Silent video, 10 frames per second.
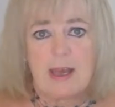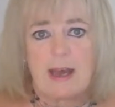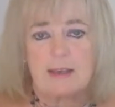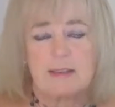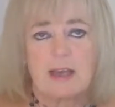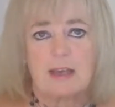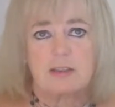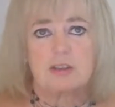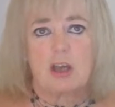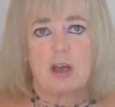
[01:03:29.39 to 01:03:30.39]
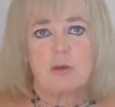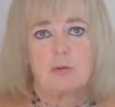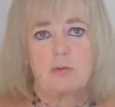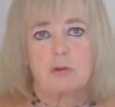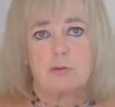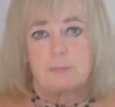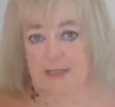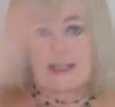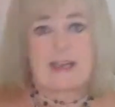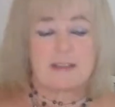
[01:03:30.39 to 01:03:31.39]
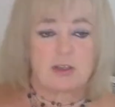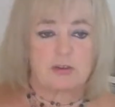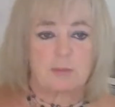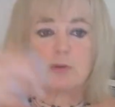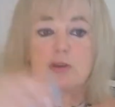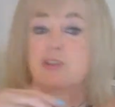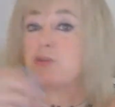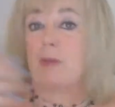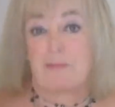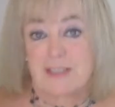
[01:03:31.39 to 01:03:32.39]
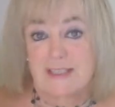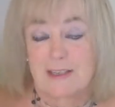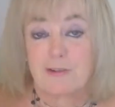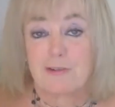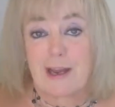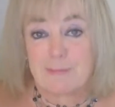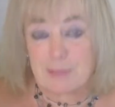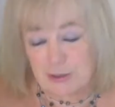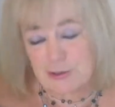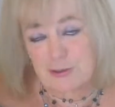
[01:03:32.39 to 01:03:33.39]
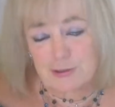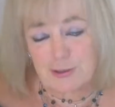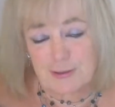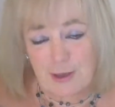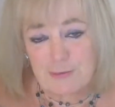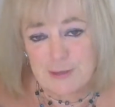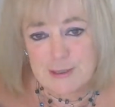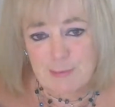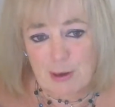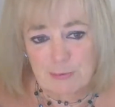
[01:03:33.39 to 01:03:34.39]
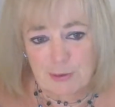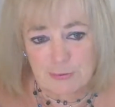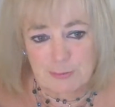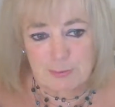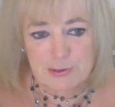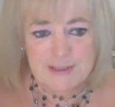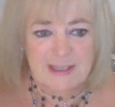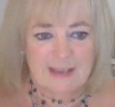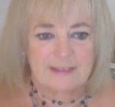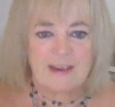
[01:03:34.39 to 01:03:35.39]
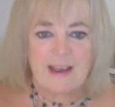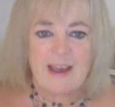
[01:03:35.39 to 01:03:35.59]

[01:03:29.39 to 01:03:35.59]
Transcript: and I'd go upstairs on the bus to have a cigarette because you could only smoke on the bus then.